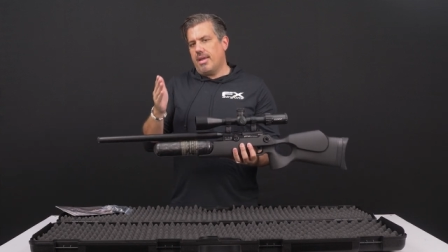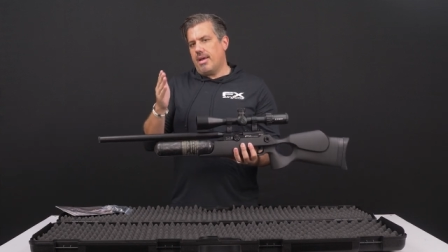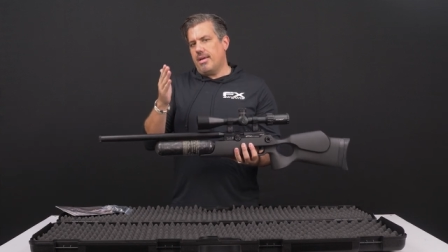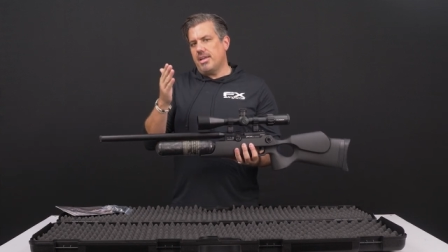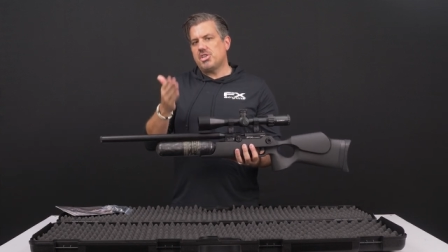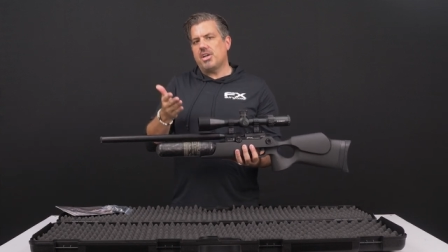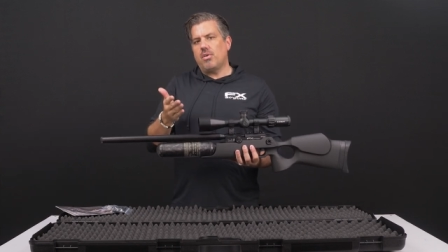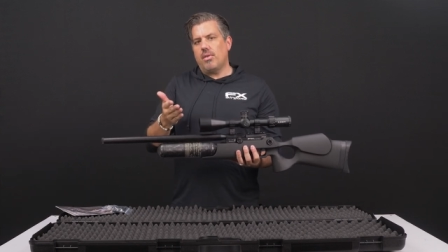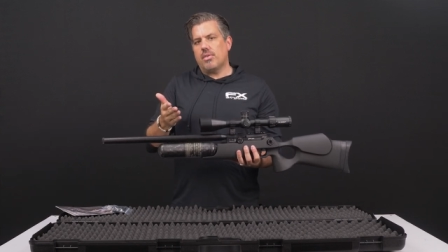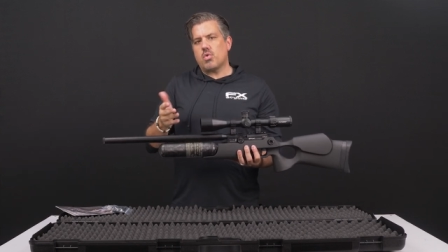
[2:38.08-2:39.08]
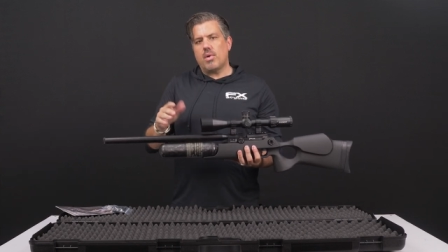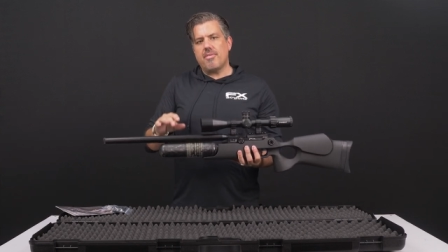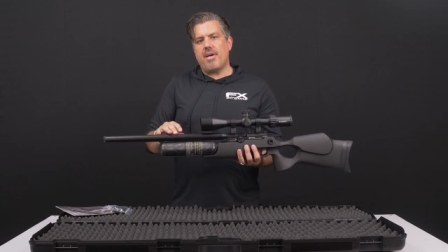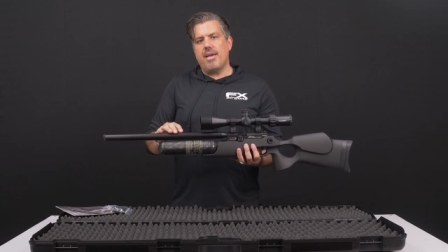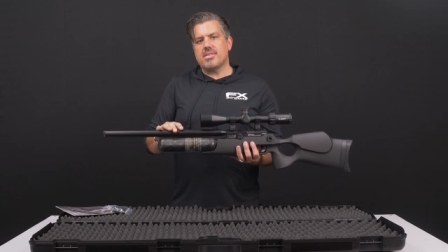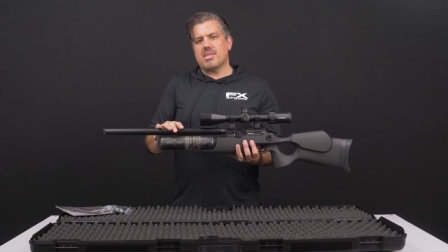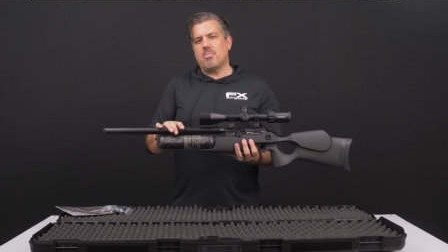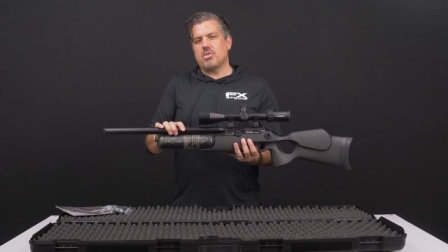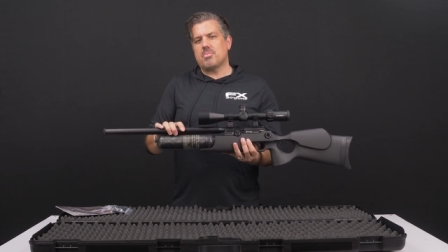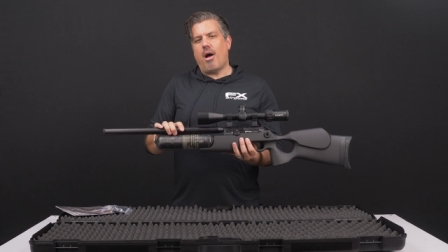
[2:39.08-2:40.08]
uh, in general, 25 is the
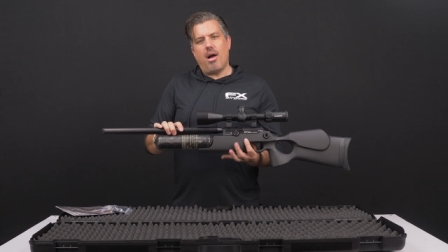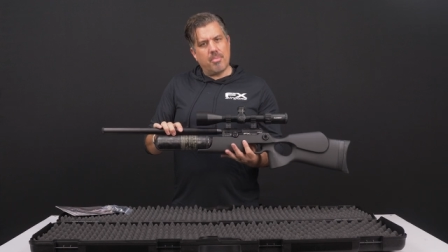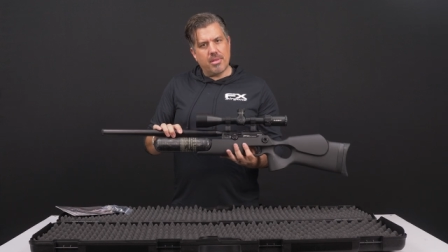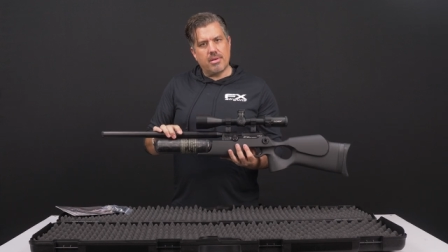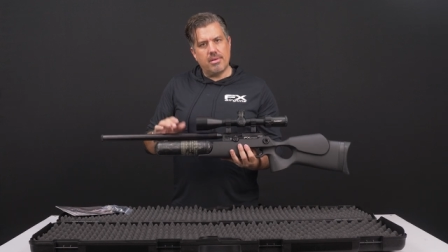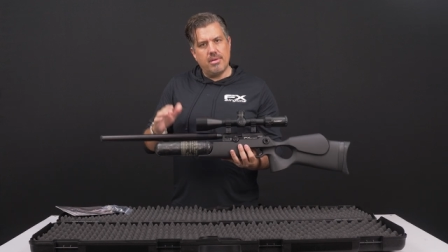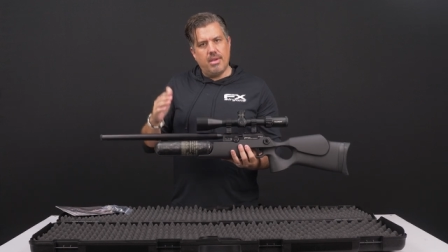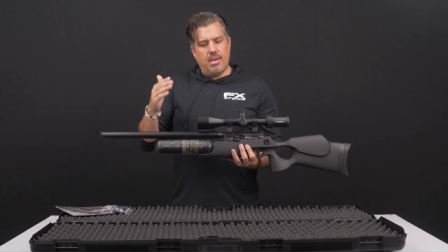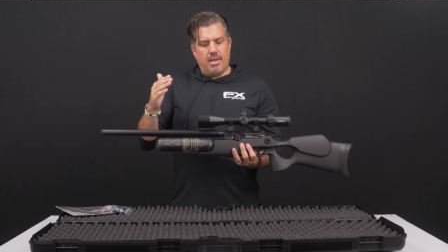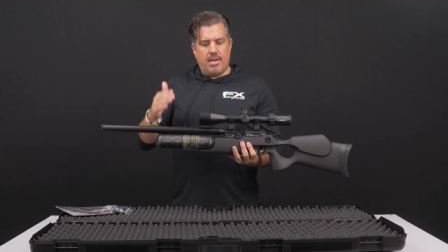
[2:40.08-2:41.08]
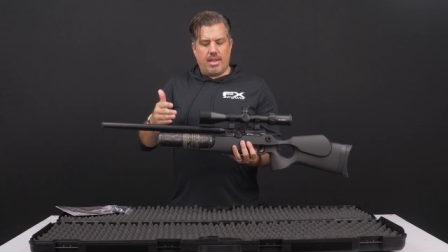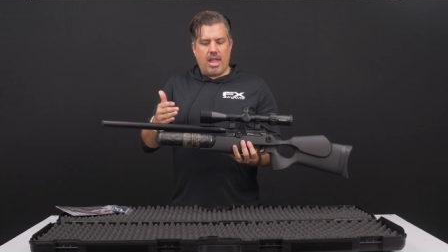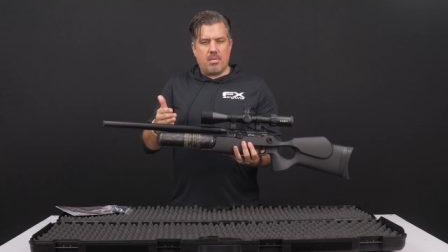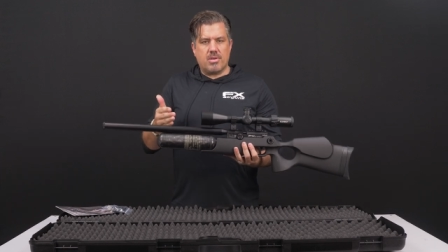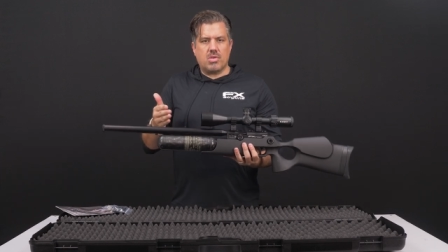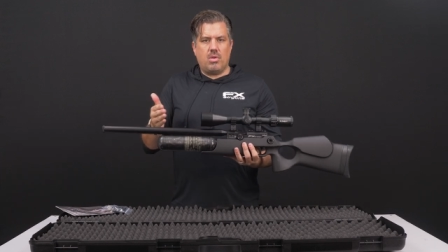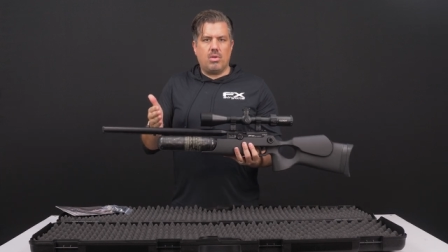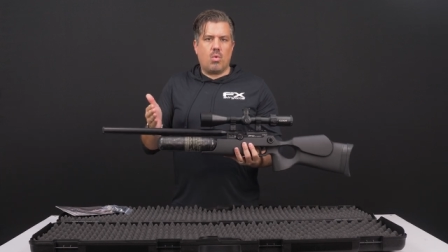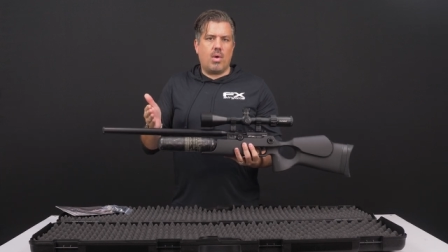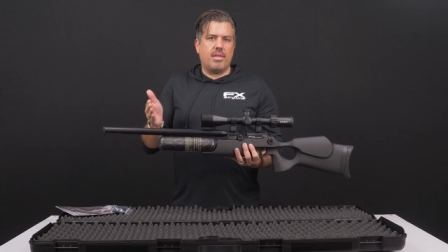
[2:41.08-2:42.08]
most popular uh, caliber
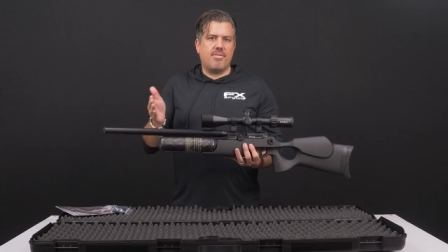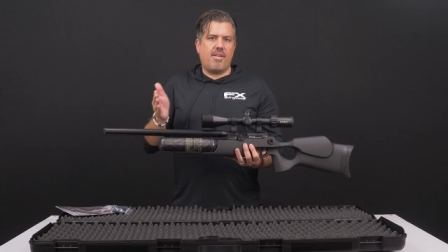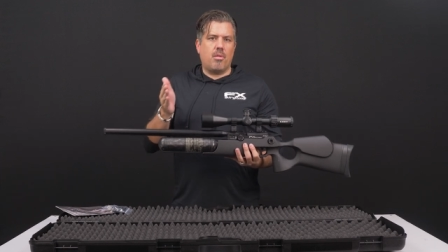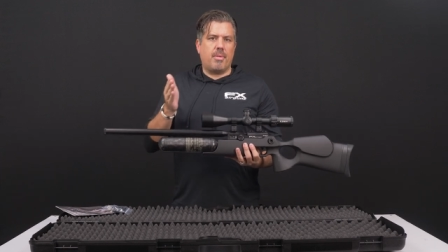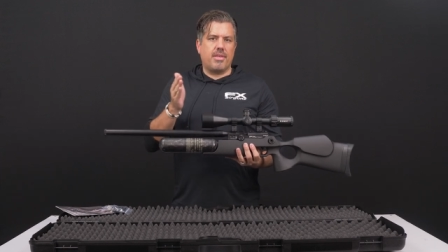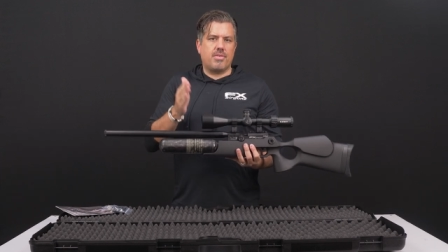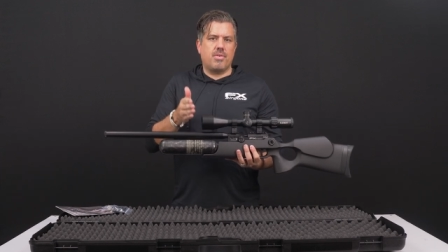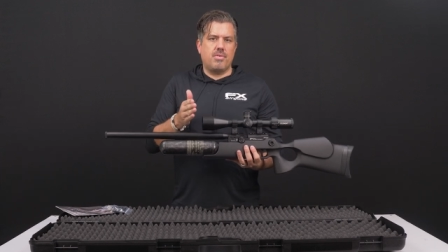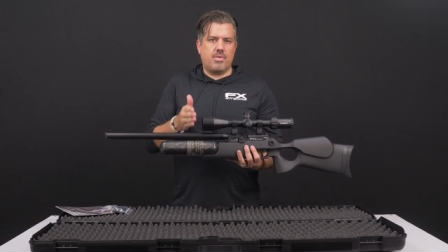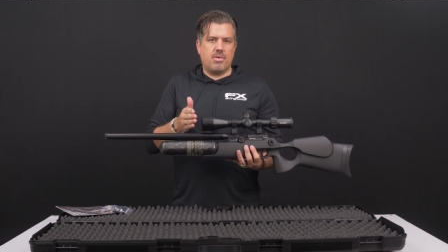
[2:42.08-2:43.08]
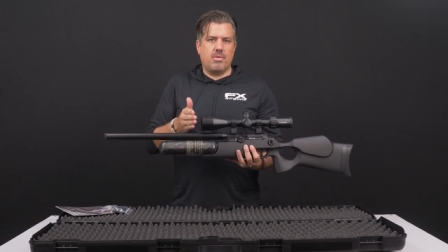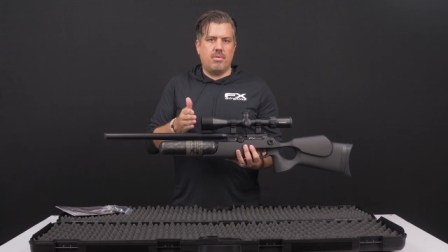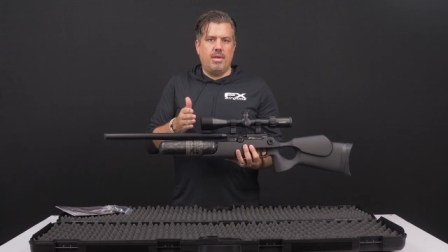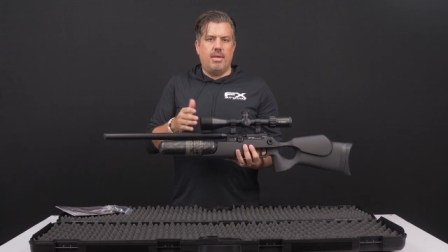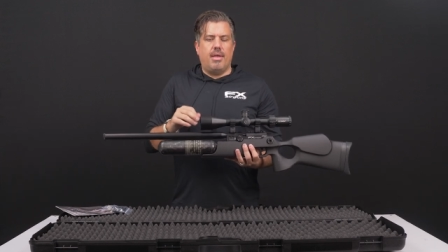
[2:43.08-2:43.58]
sold, quickly followed by the 22.